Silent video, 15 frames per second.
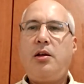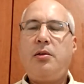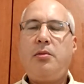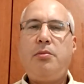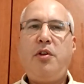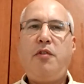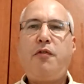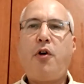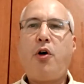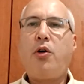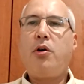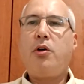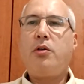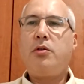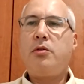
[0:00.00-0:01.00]

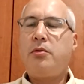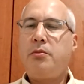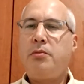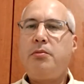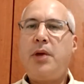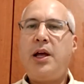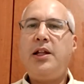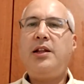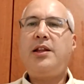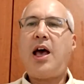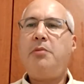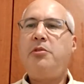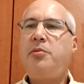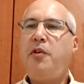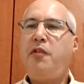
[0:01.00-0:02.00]
before. Many
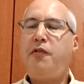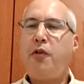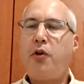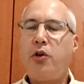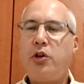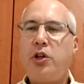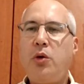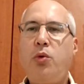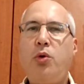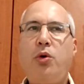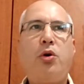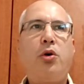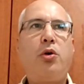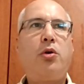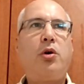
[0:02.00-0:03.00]
times before the
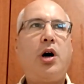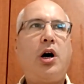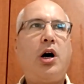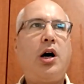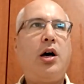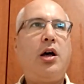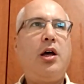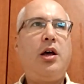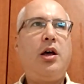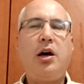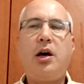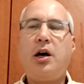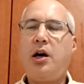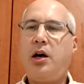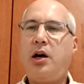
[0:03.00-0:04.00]
war,
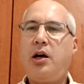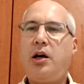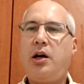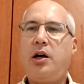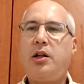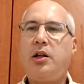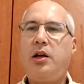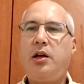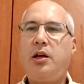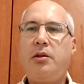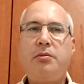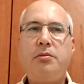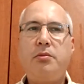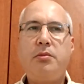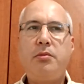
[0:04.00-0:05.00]
I
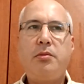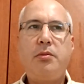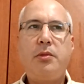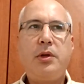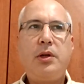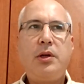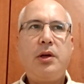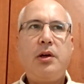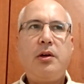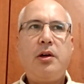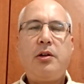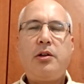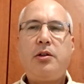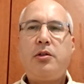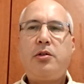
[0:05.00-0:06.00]

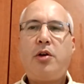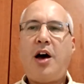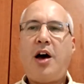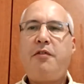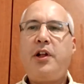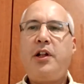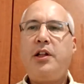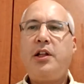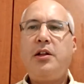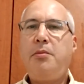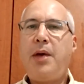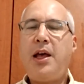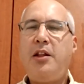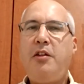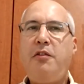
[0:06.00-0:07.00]
traveled in
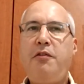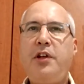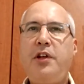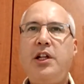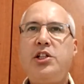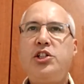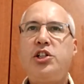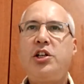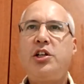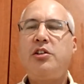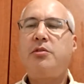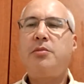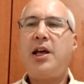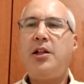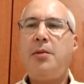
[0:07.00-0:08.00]
many villages,
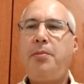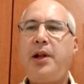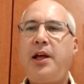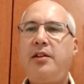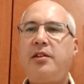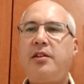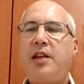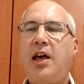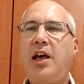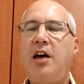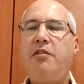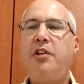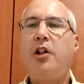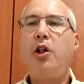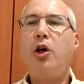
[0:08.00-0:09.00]
many places. I
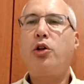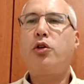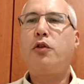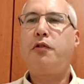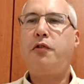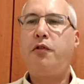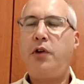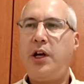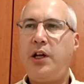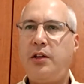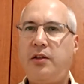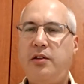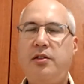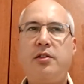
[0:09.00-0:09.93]
have a lot of friends.